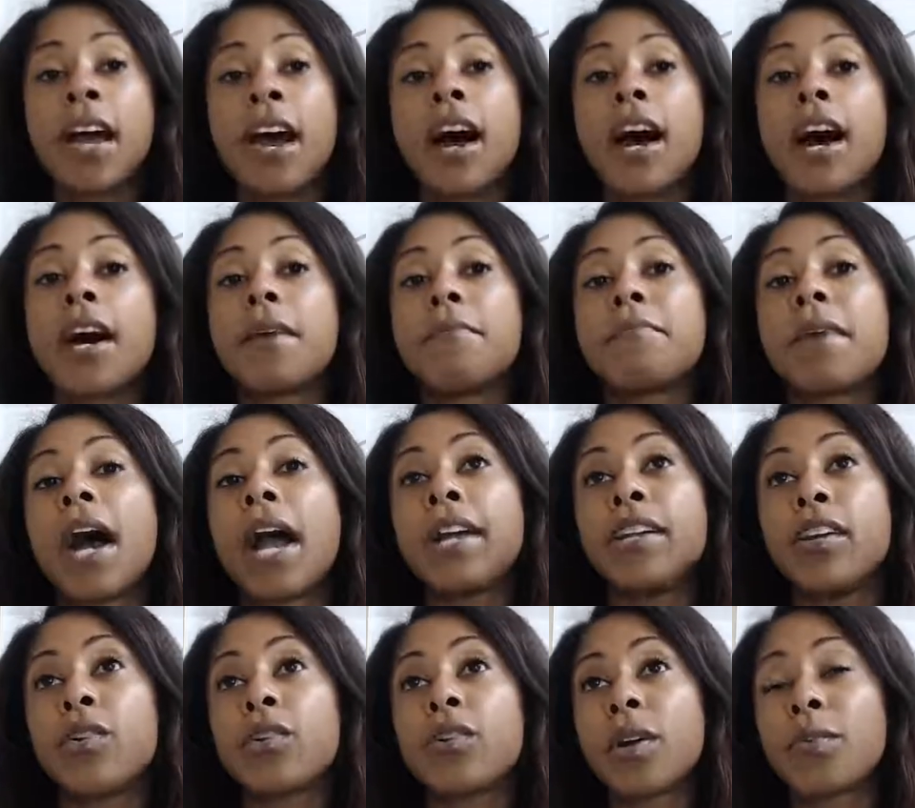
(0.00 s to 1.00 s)
I
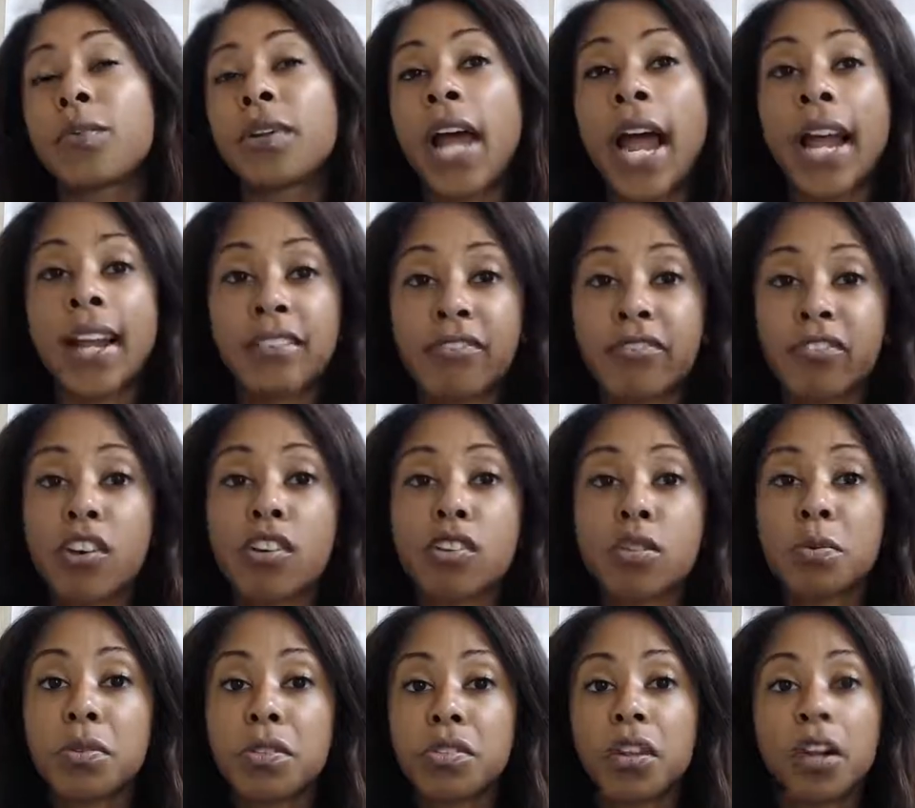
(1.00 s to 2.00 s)
know that when I
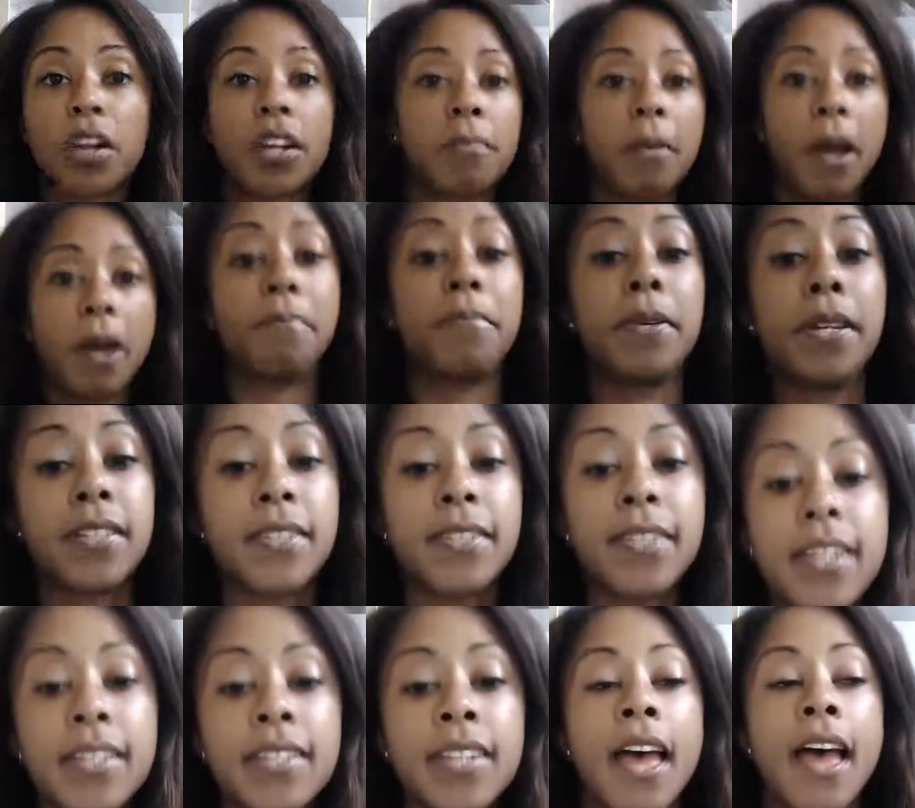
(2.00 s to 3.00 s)
first was starting my
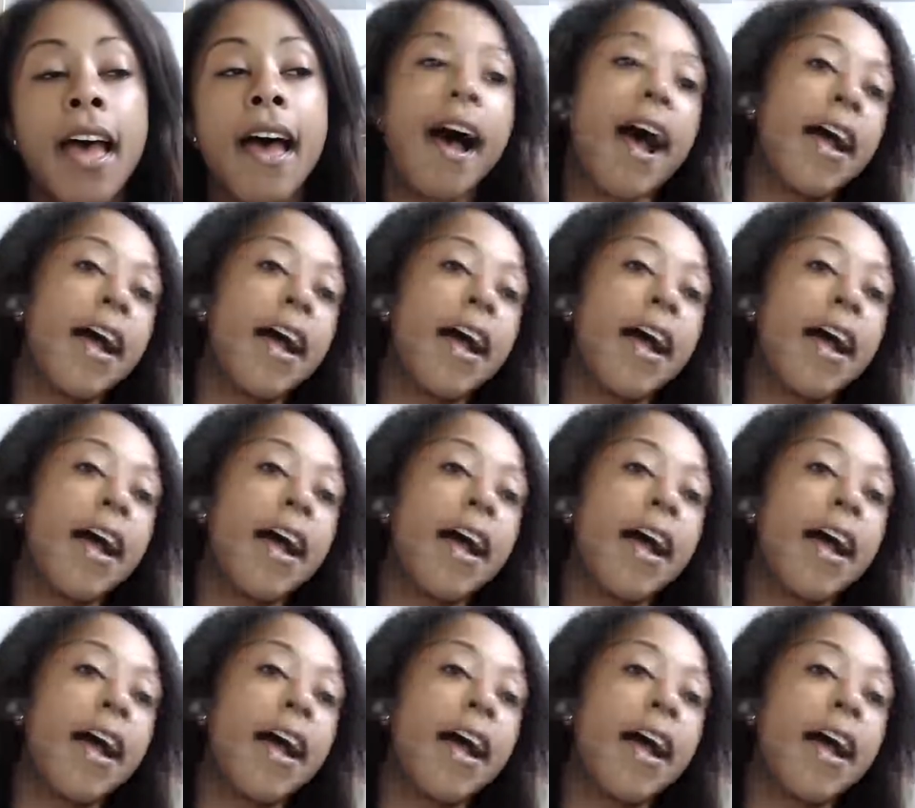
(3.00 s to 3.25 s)
business,